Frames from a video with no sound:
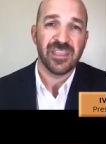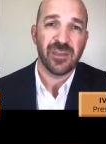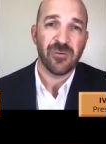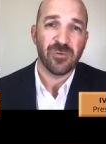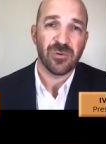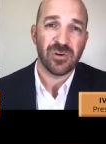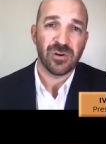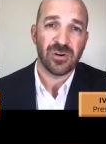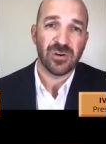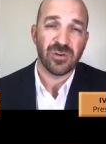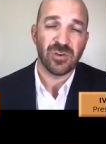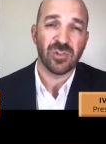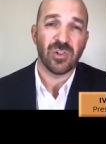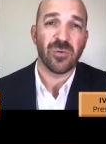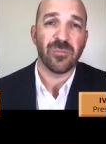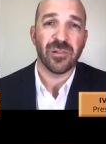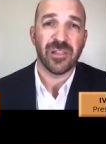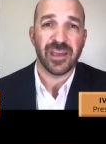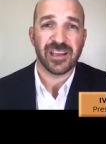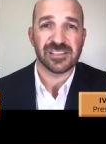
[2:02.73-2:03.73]
were
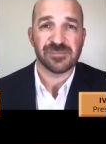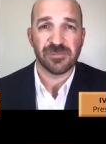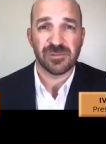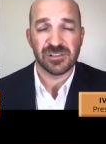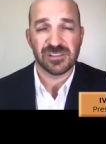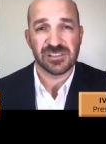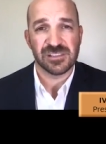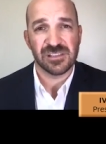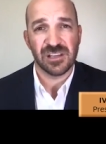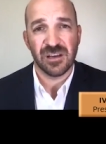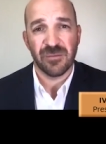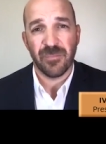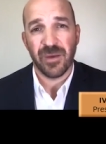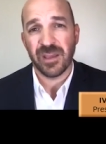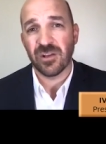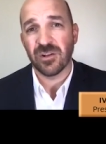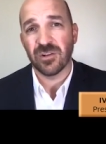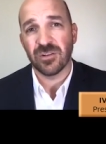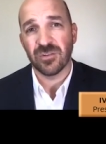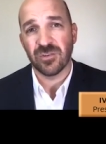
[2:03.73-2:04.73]
global experts, uh,
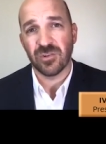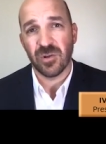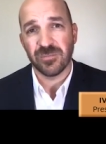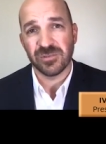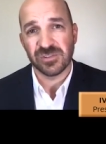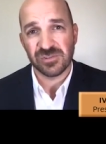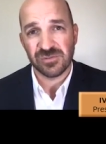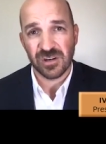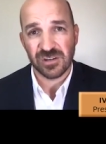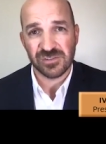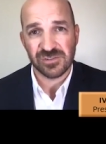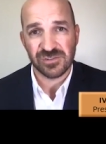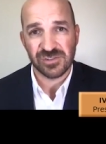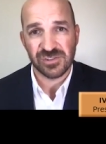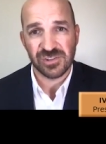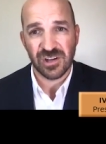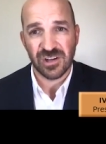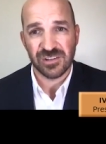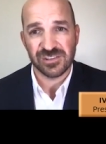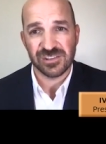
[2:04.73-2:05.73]
Michael, global structural
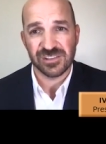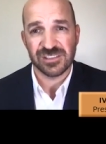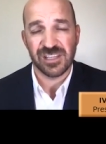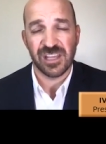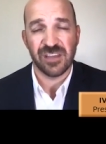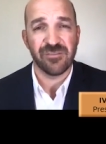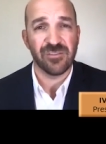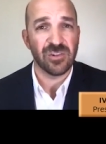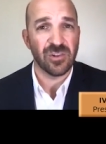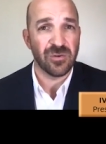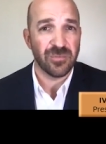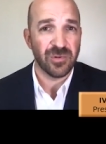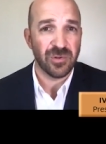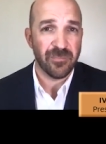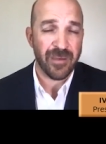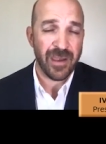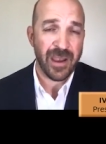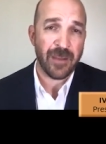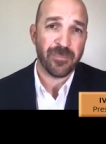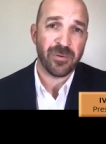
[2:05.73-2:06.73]
geologist, Dave, global
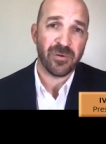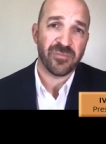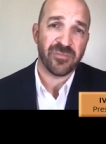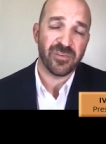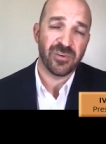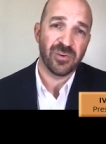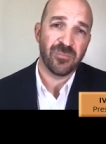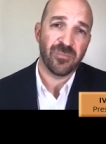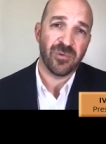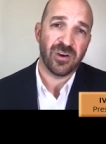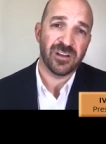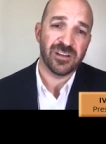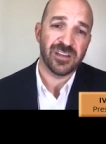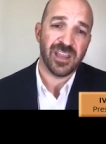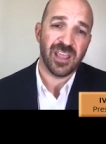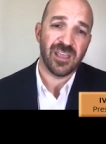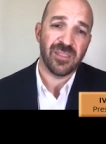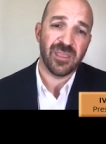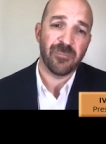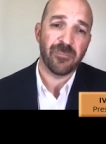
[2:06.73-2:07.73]
mapper for Newmont,
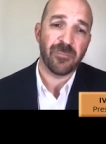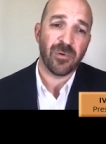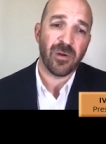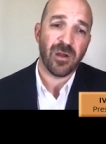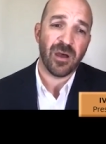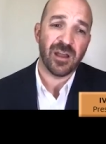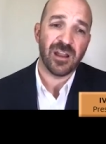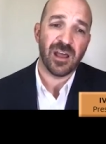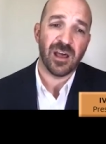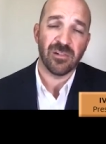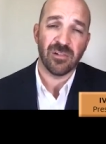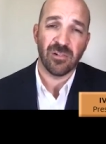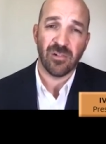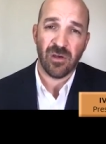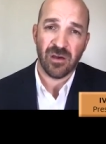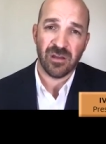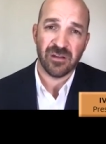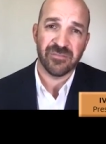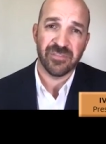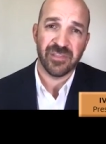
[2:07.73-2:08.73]
and they brought a
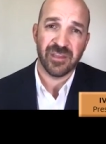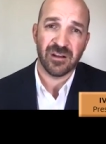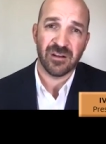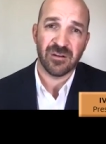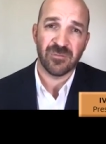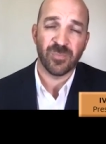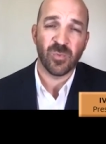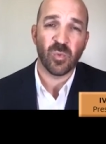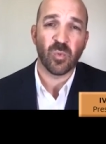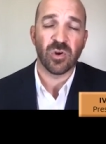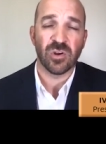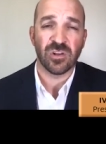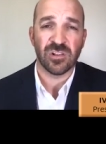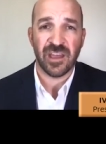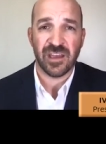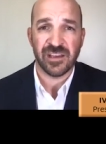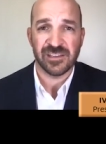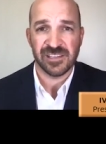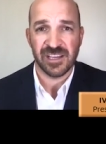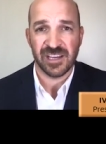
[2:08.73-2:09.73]
lot of their world
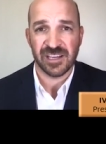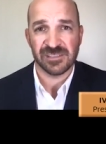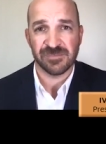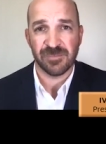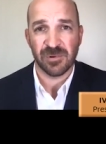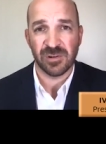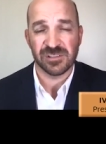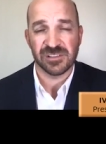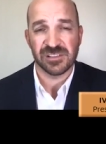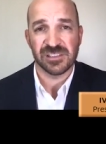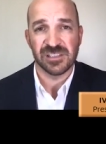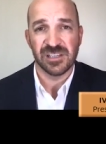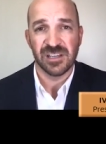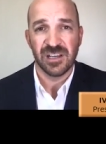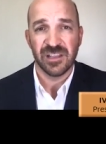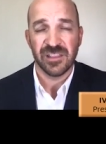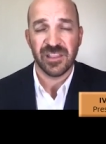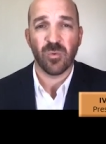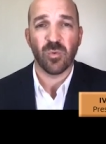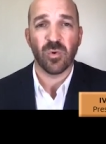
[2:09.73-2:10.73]
class experts
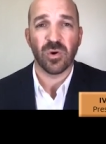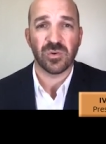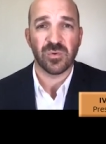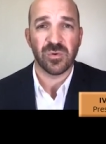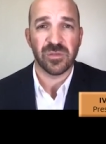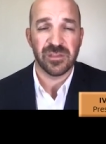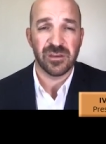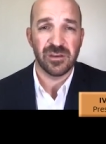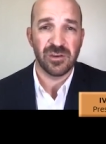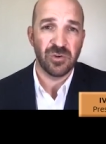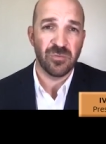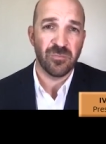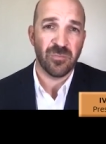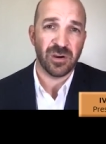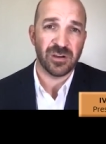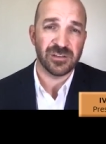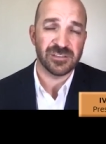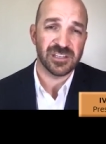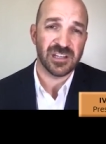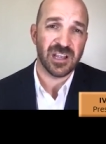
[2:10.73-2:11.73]
that worked within
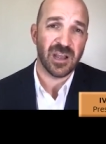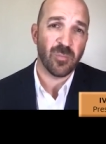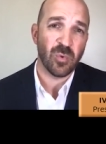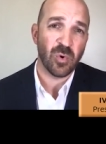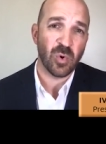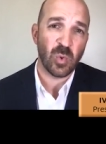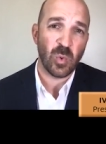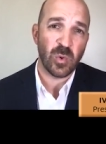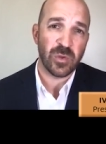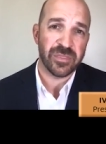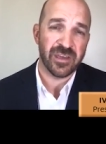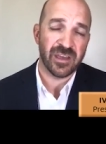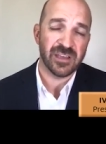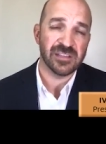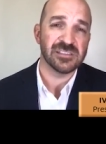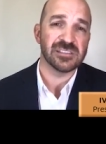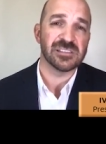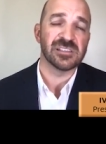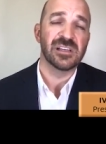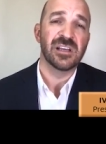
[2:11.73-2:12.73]
Newmont to come work with
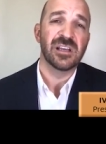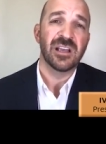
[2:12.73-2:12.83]
us.